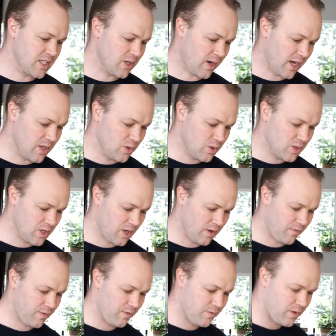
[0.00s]
So I use
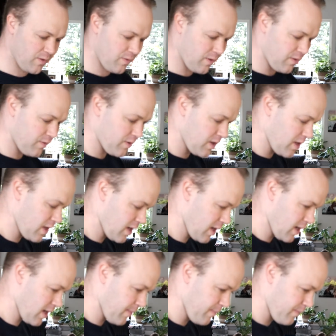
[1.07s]
50-50
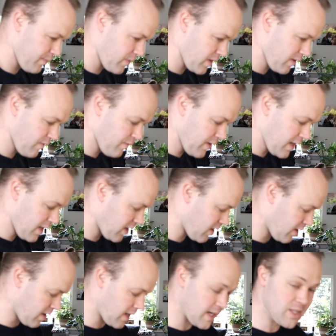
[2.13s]

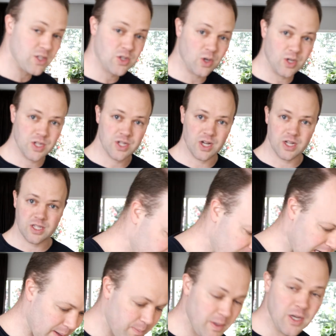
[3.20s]
vinegar and soy sauce.
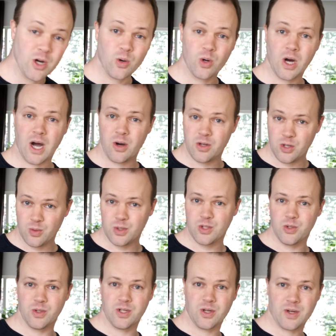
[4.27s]
Let me know how you would
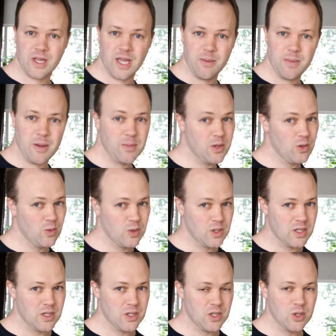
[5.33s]
do it, okay? Maybe you
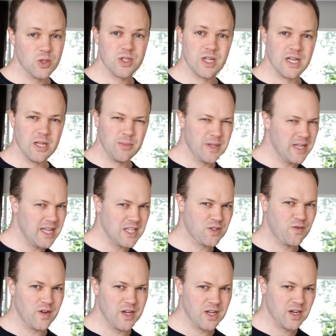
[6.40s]
would use a little bit less
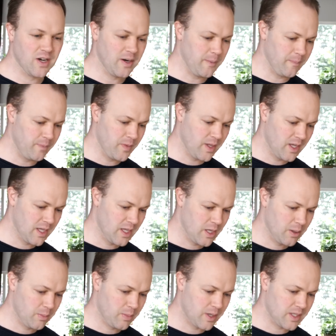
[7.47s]
vinegar,
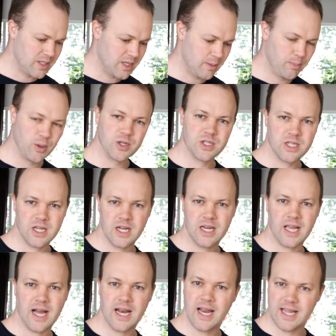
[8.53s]
but
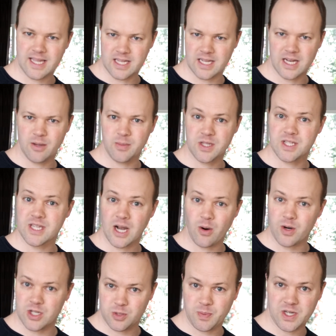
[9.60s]
personally I like it a little bit
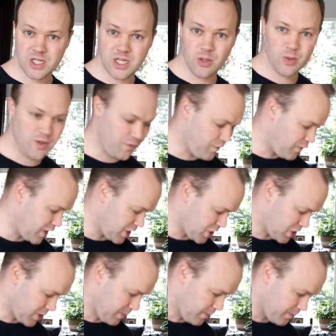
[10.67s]
sour, especially with fish.